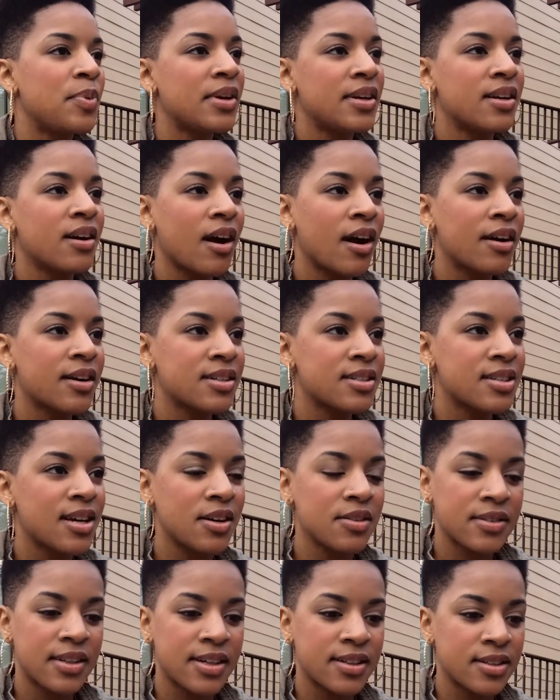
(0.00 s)
independent
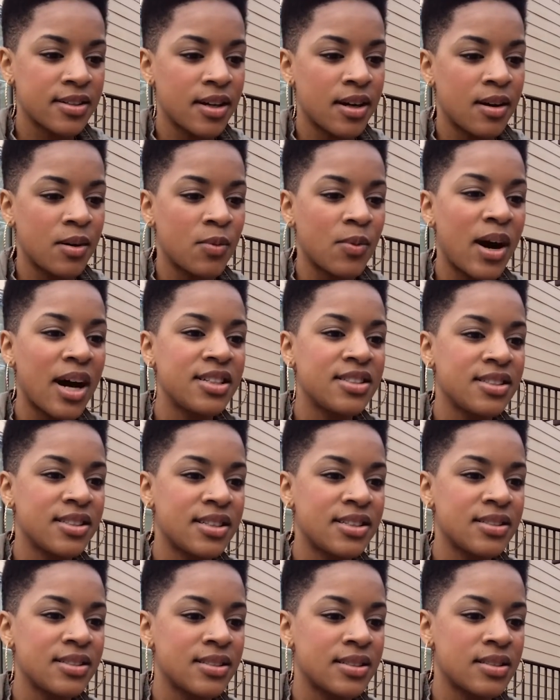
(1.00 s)
artists out there
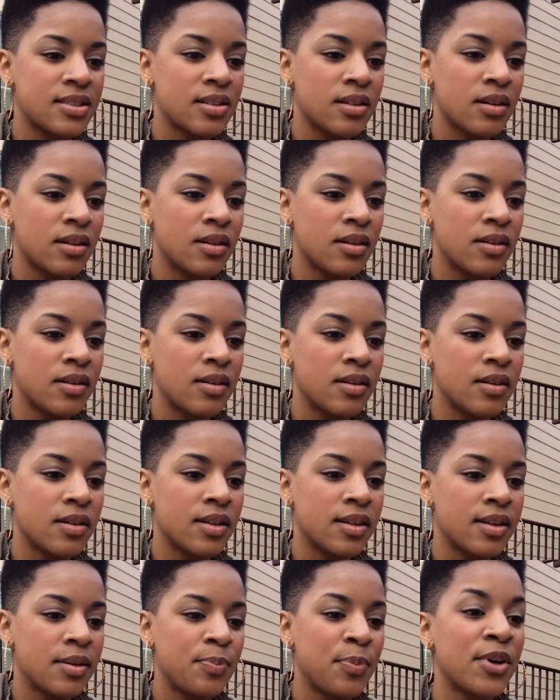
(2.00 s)
watching this is
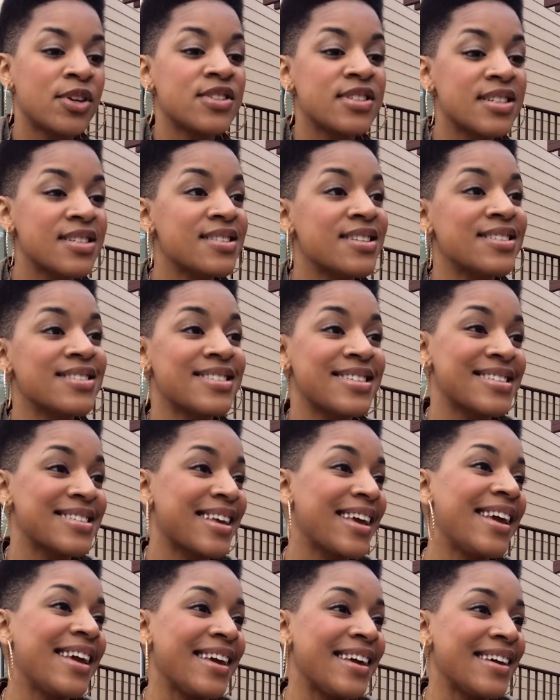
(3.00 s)
persistence
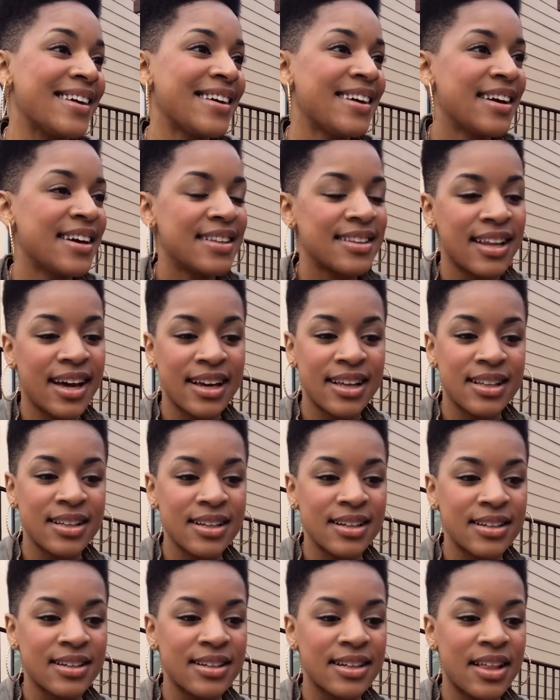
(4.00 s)
is key. Like,
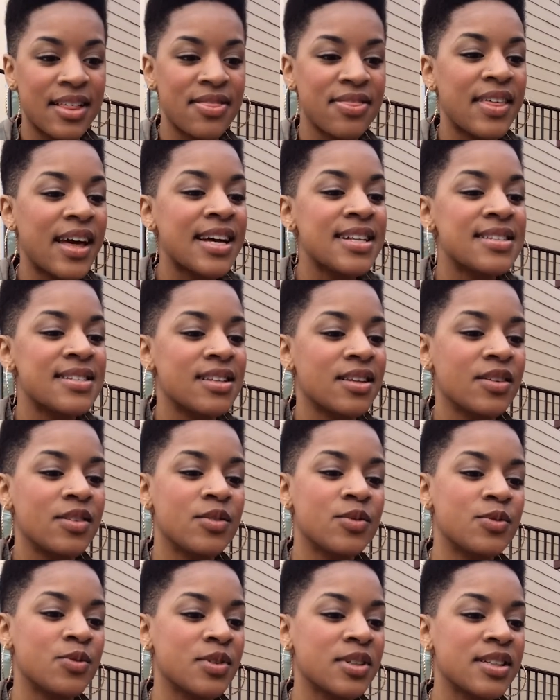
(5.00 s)
that's
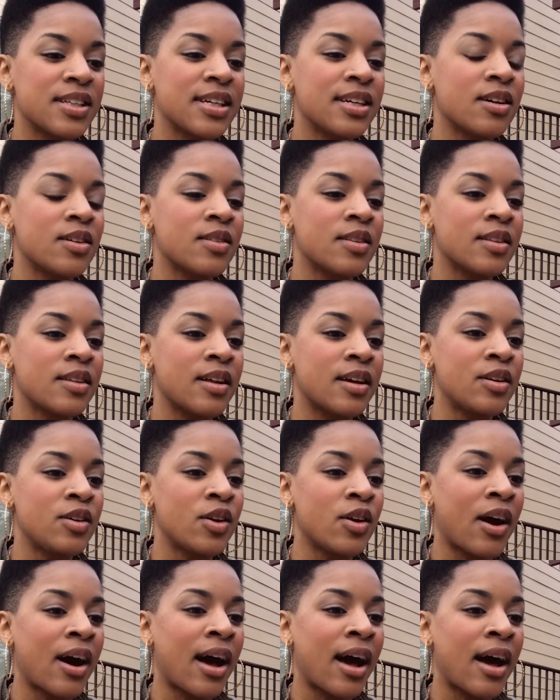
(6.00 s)
really,
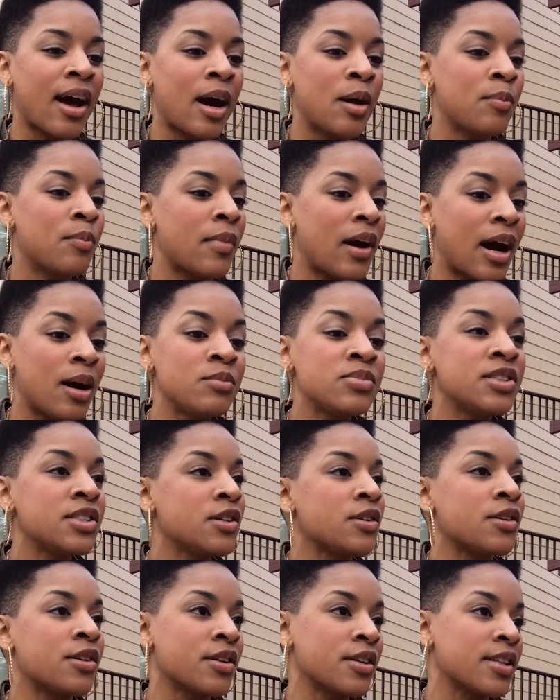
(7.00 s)
you know, I'm
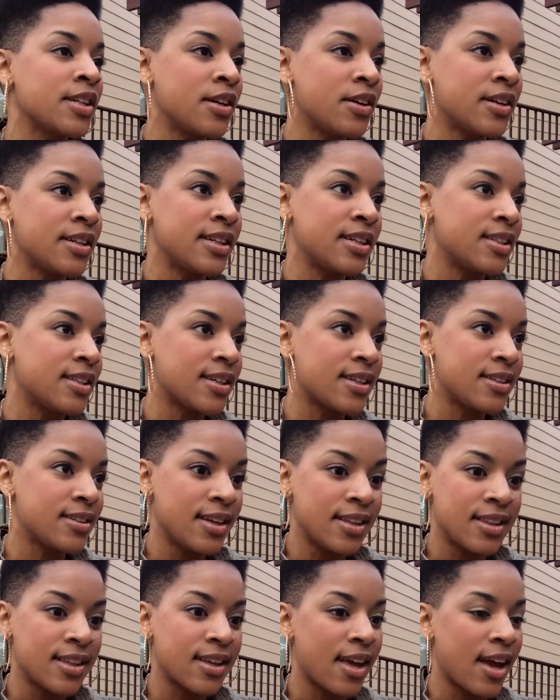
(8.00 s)
still early on in
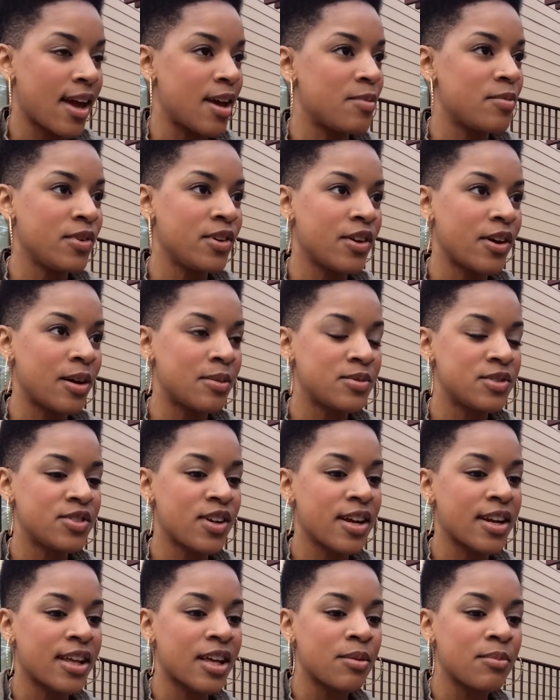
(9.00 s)
the game. You know,
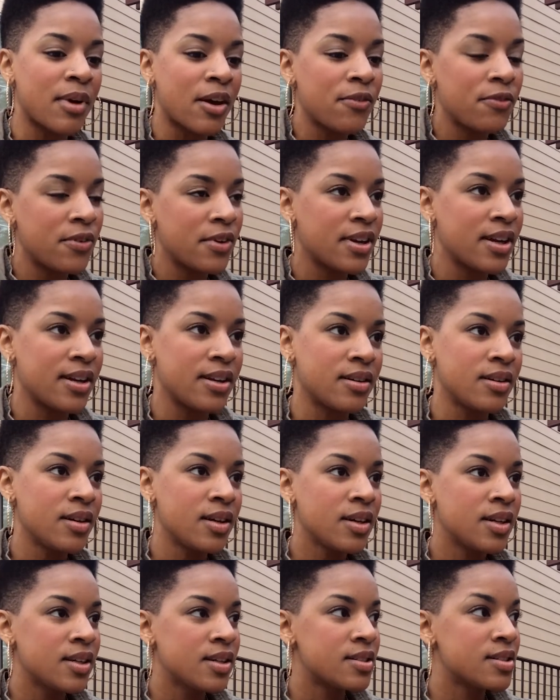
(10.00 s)
I'm trying to get my foot
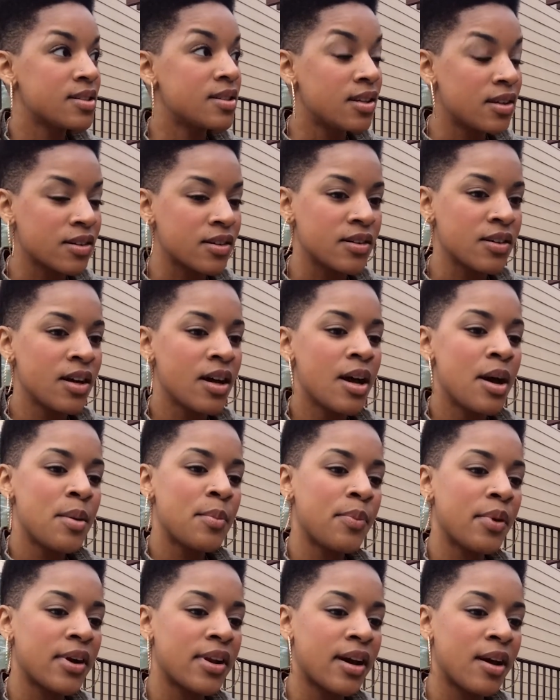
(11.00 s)
in still.
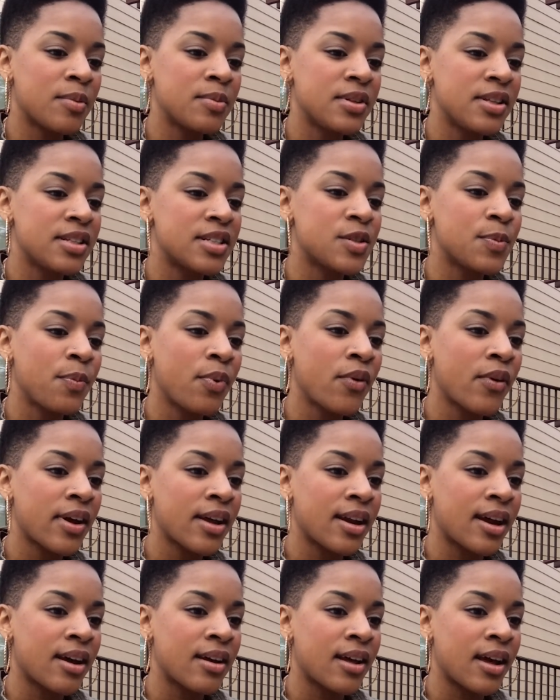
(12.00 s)
But up to this
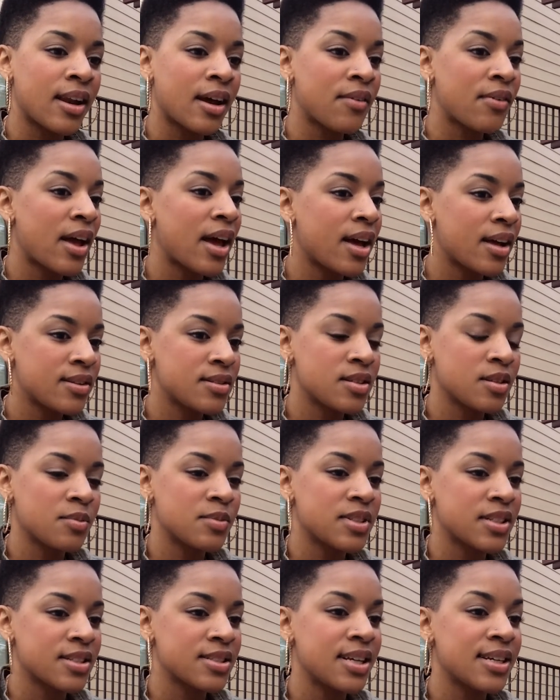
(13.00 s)
point, and I've had
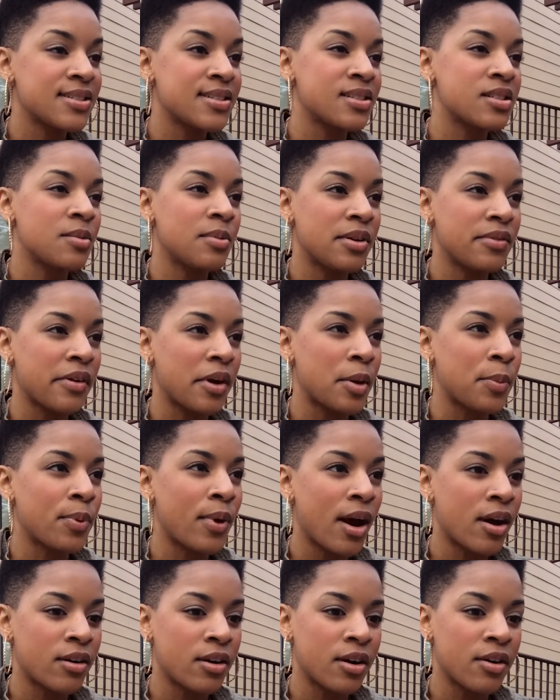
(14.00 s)
some successes to be
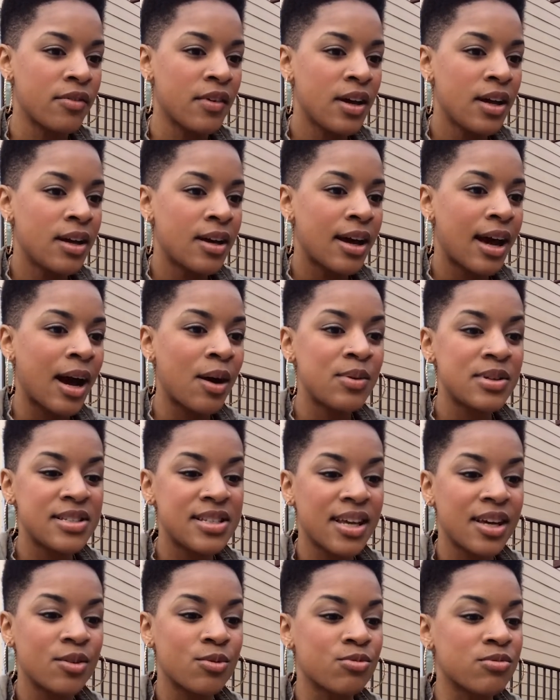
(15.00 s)
very proud of, I
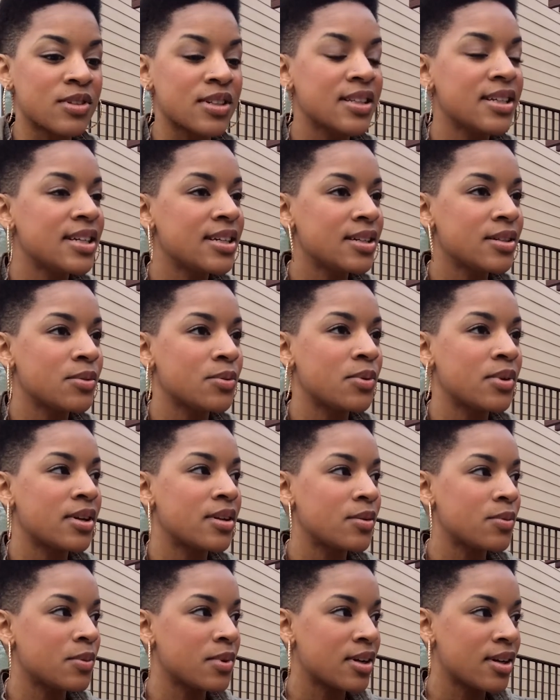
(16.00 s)
would say really
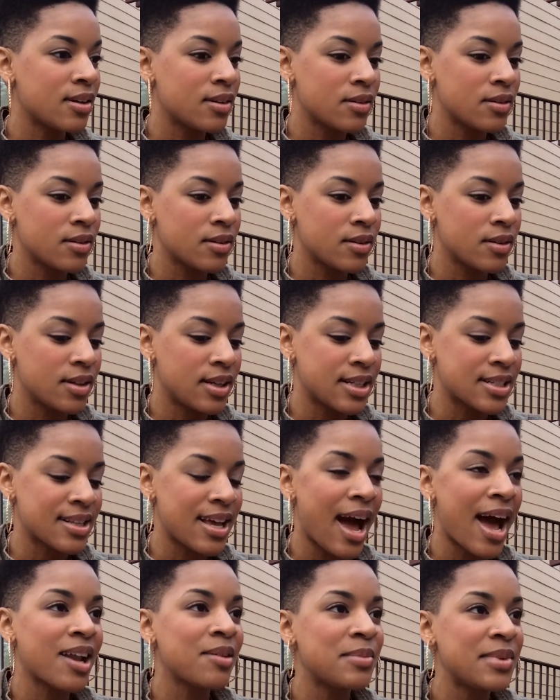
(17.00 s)
what
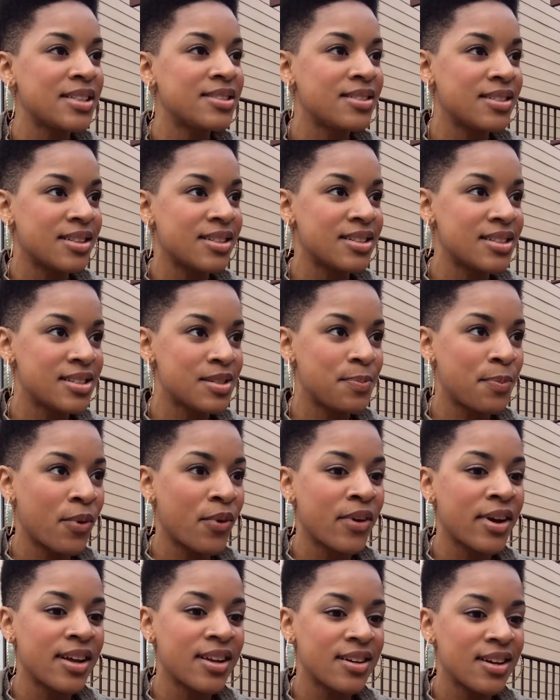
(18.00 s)
has gotten me to this
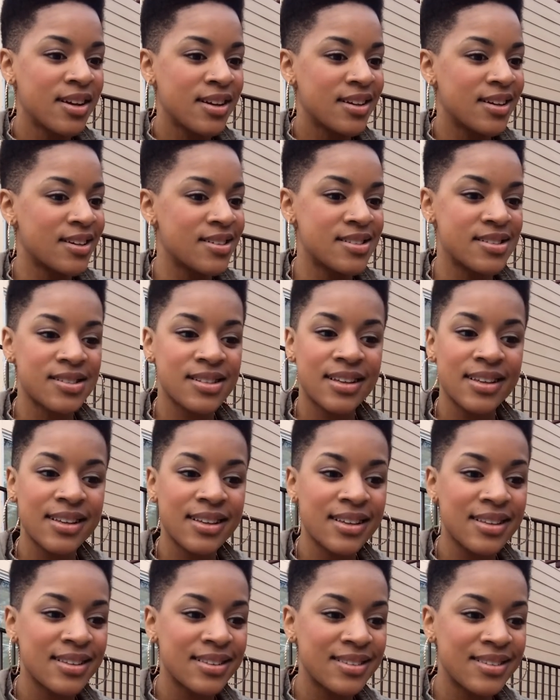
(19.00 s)
point is
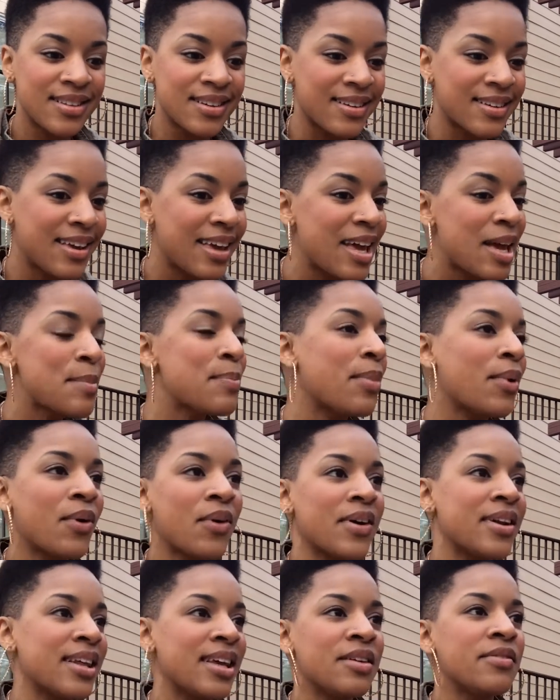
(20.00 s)
to keep
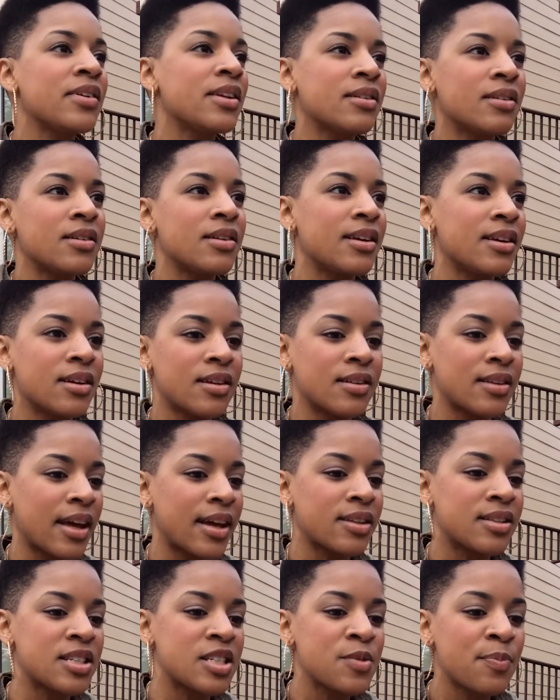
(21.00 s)
on, even
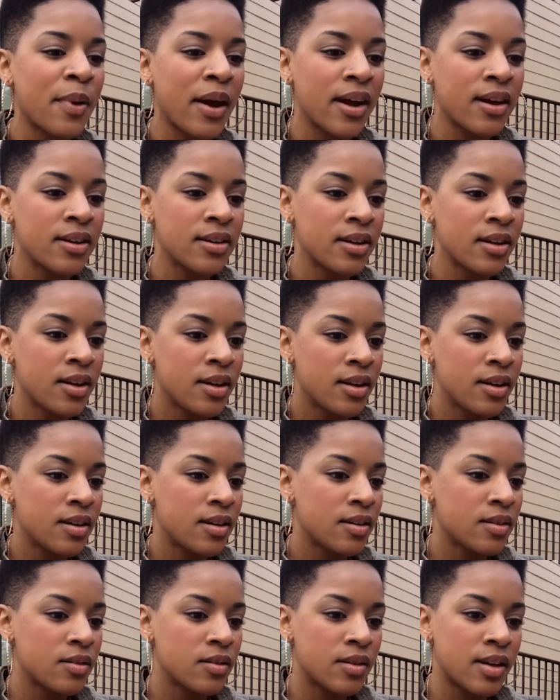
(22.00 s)
like despite
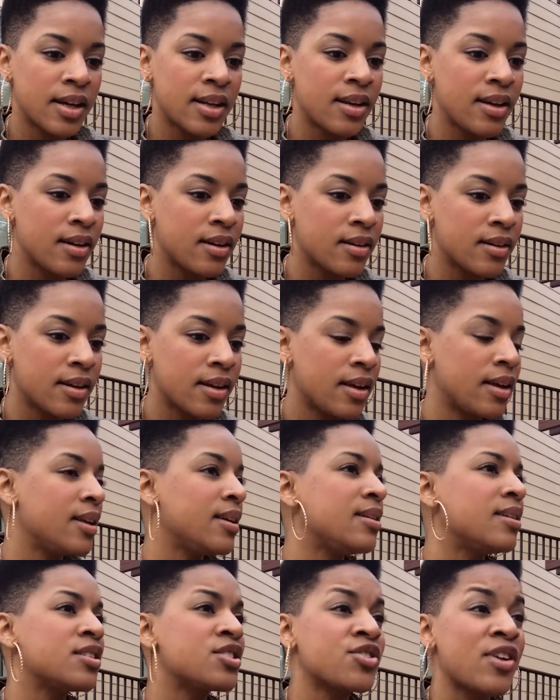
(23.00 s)

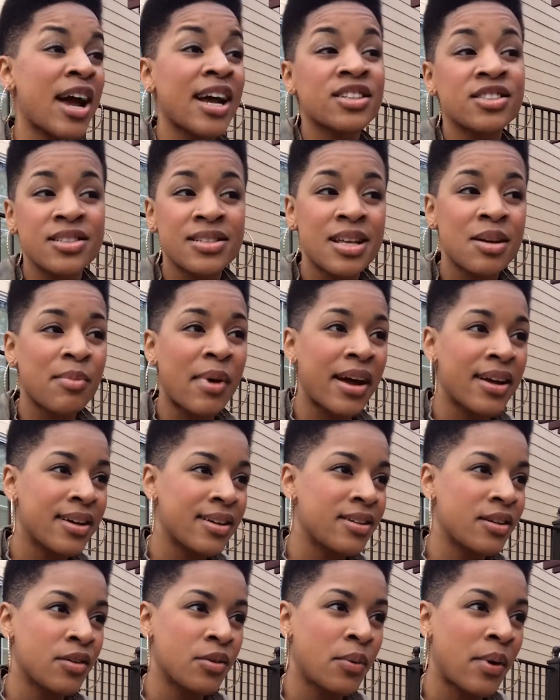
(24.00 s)
any distractions that
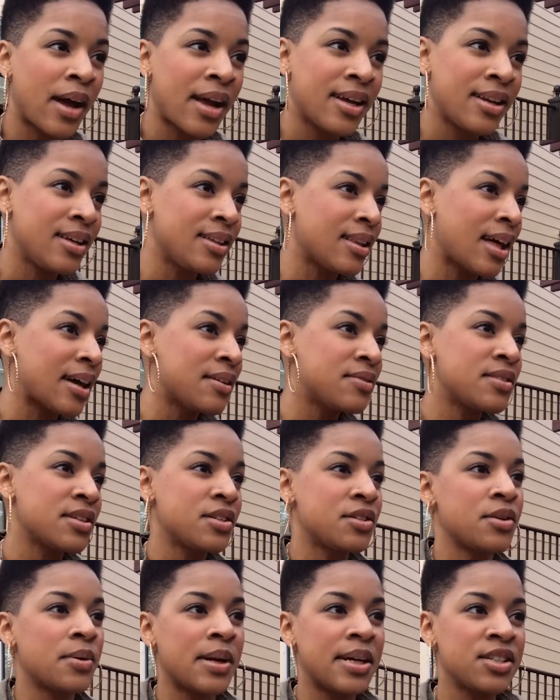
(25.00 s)
might get in the way, any life
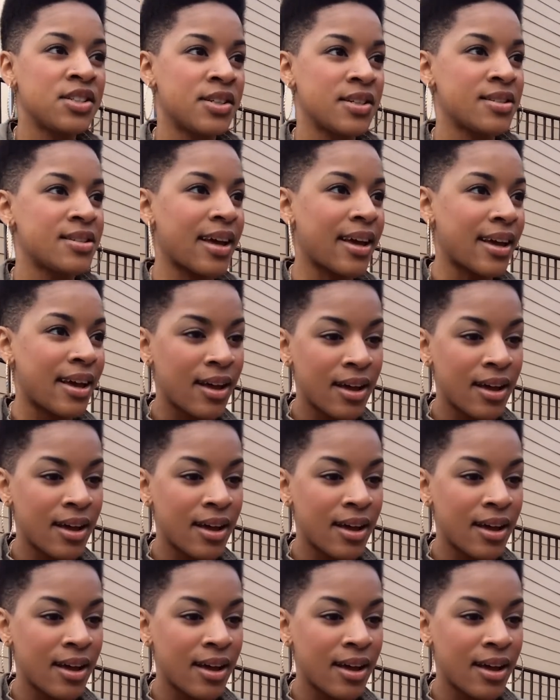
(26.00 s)
situations.